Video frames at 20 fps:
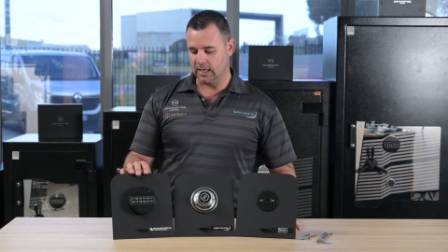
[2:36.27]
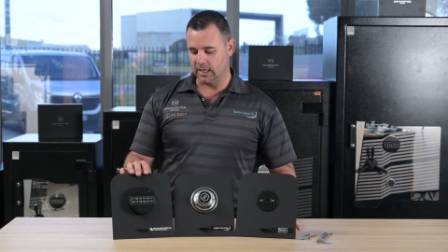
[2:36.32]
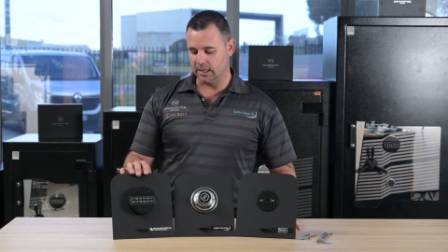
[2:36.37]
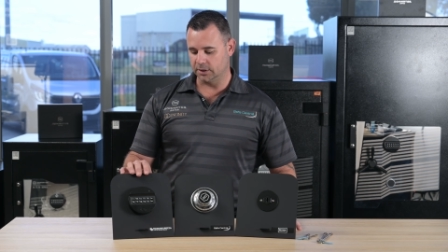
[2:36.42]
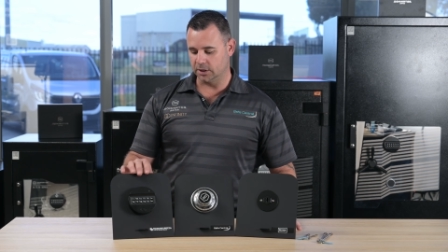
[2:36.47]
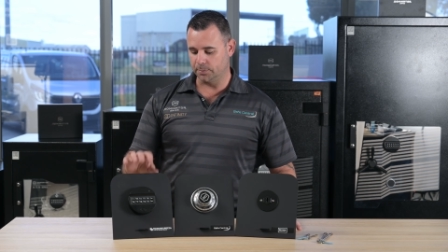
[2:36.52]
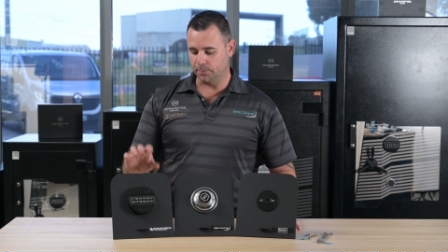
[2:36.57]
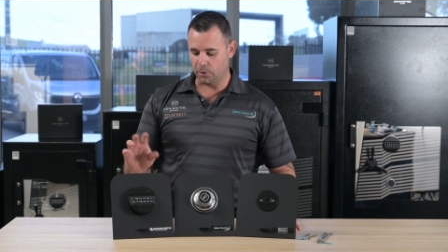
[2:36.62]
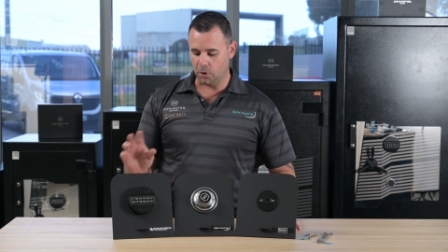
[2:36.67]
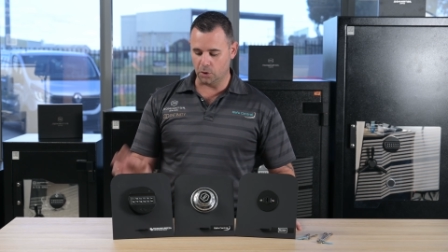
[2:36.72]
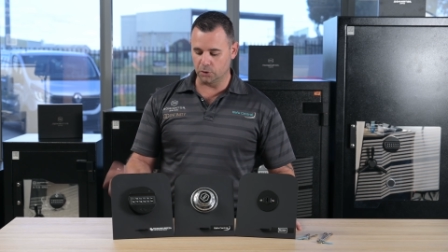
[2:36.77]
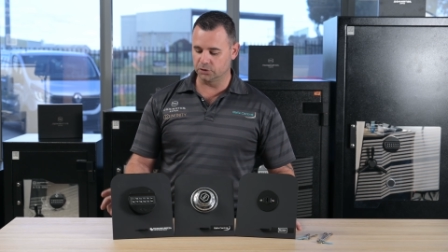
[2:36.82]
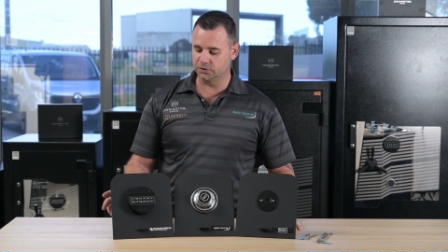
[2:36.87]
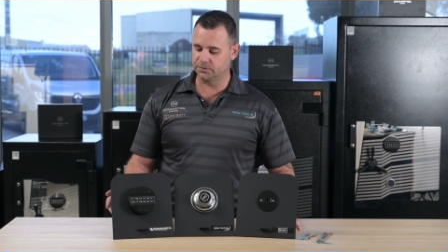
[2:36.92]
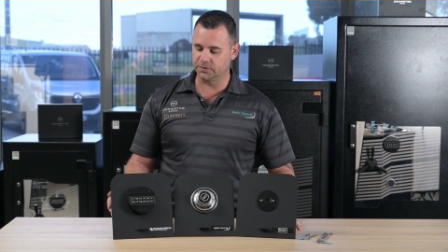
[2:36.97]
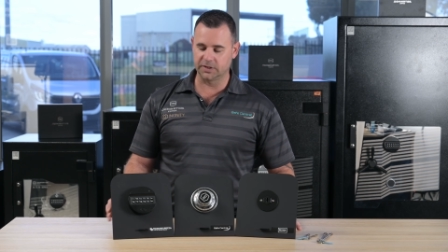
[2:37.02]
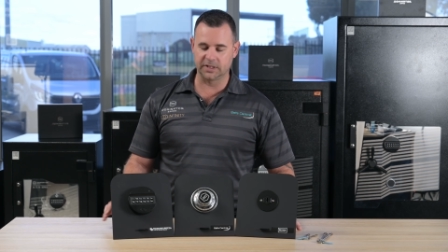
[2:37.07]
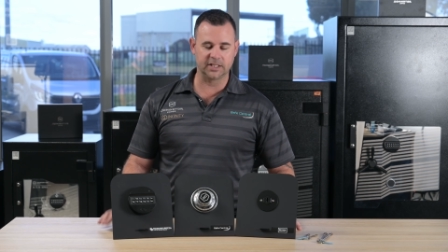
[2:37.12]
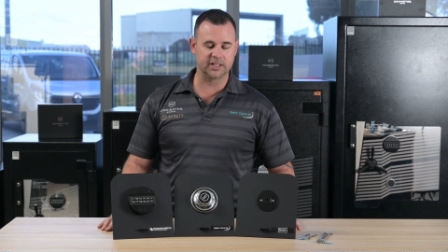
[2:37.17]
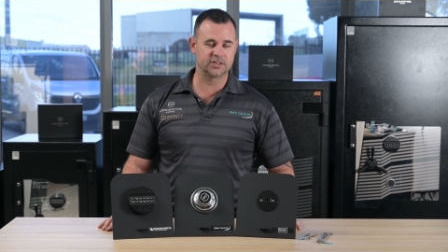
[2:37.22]
The pros
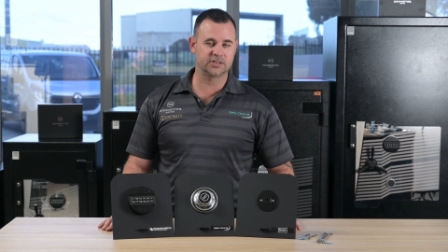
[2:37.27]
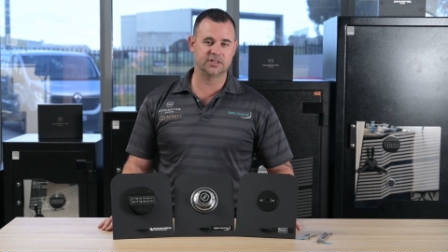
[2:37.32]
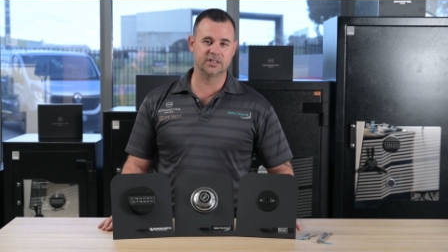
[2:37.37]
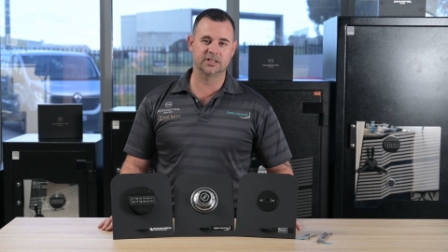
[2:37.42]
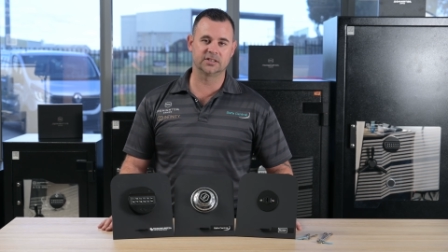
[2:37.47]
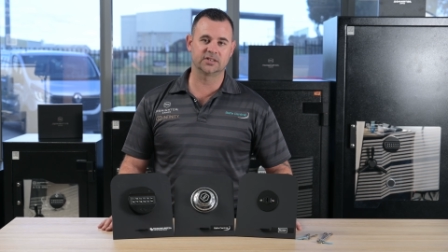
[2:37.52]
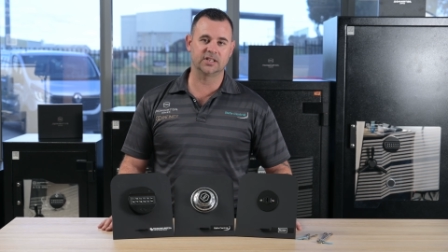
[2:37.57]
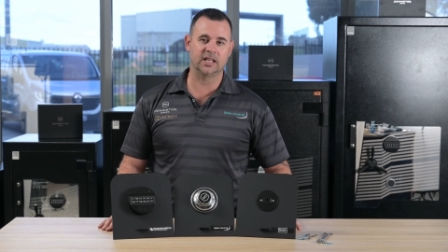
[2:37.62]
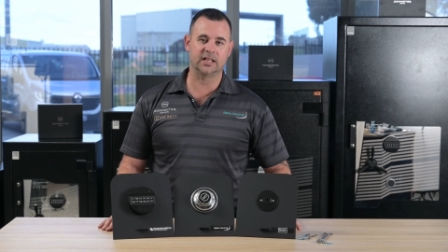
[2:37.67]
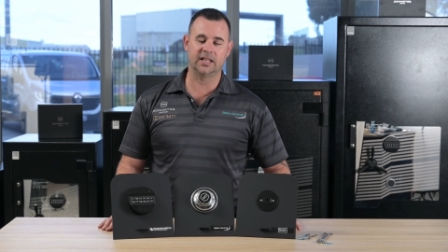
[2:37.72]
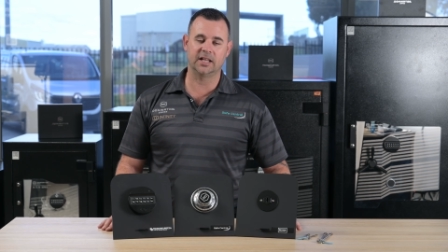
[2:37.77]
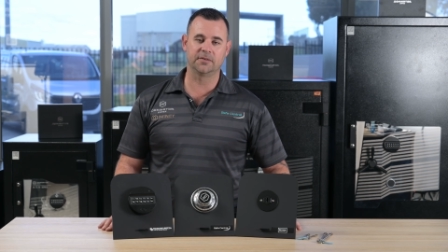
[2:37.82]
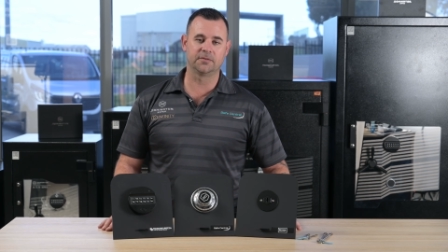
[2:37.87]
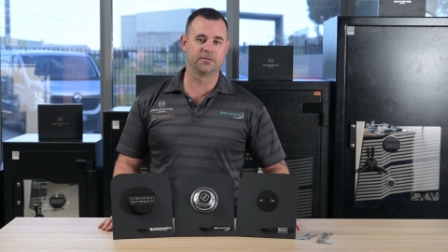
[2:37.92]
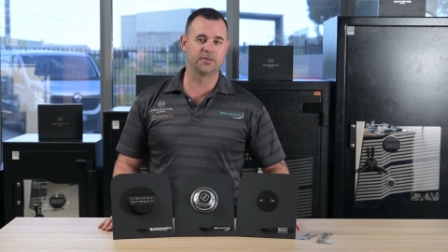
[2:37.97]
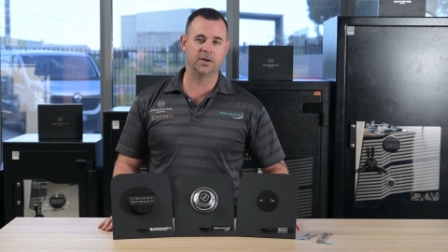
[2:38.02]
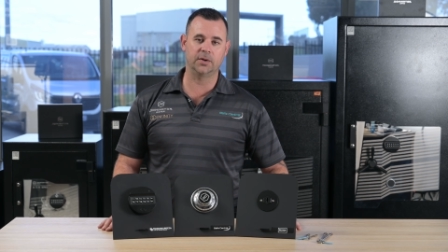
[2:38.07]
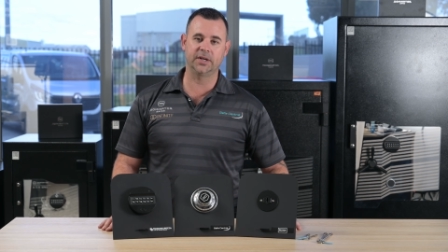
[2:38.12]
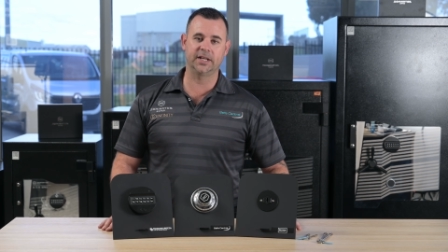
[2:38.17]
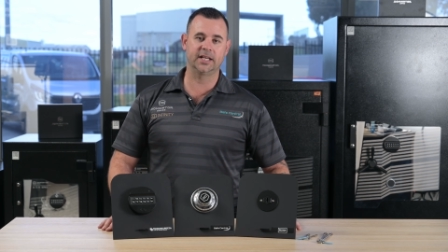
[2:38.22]
for this is that they're
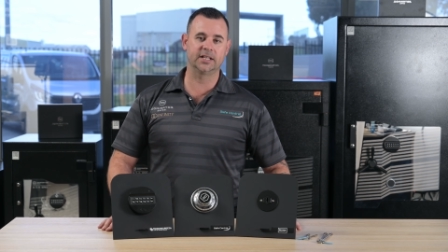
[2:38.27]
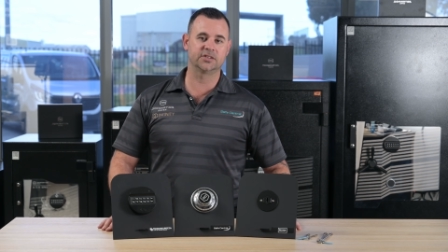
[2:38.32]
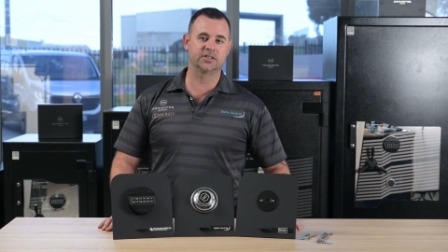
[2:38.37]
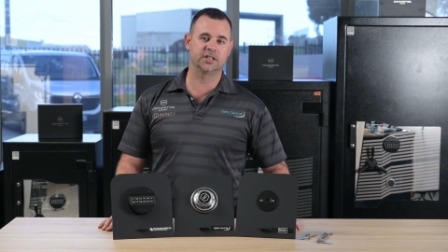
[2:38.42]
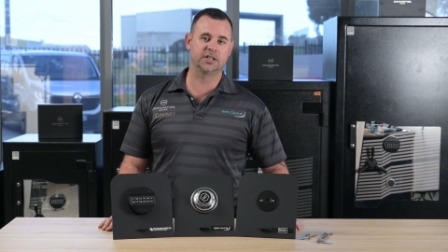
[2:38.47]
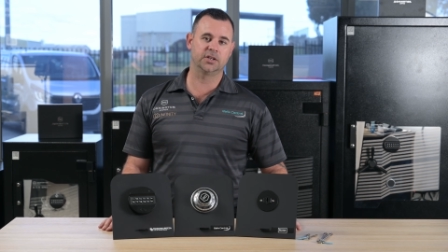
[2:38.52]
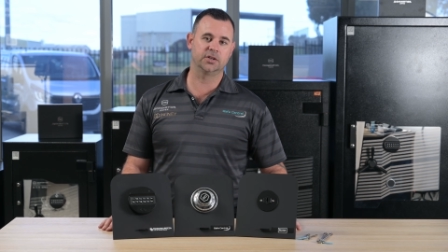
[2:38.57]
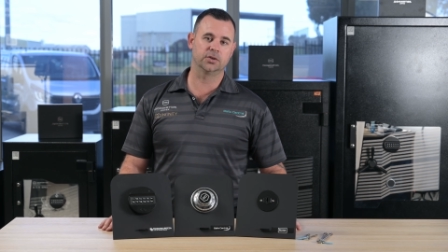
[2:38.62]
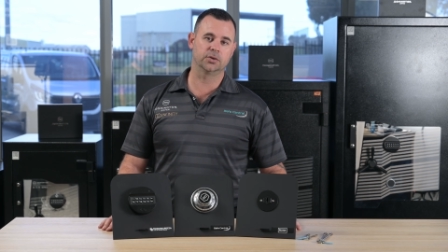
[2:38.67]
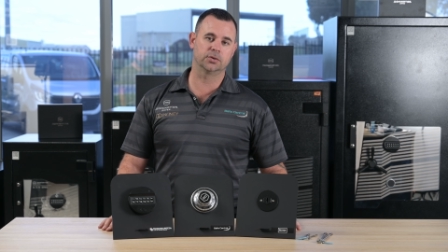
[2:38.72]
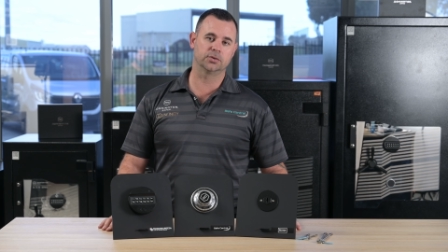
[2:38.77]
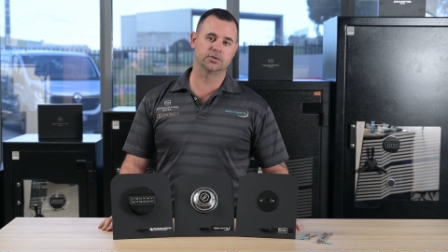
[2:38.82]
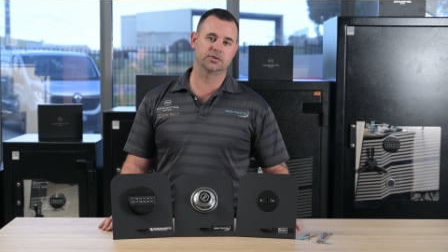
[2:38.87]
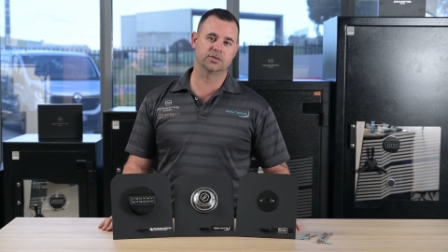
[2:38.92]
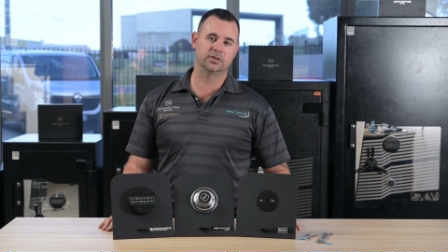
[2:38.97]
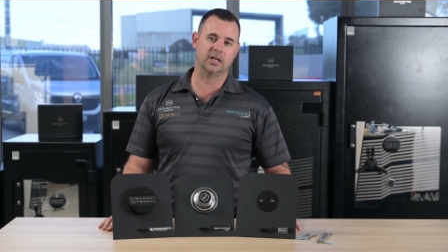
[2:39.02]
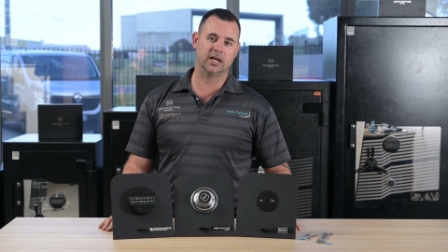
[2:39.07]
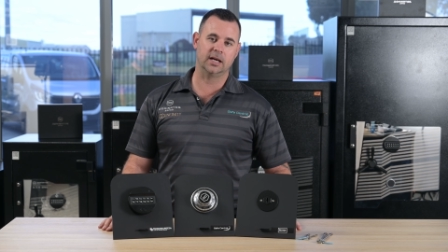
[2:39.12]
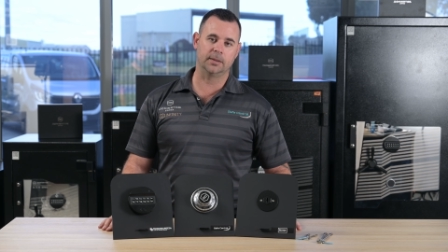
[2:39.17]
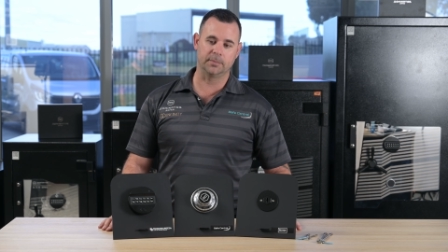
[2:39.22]
very easy to use.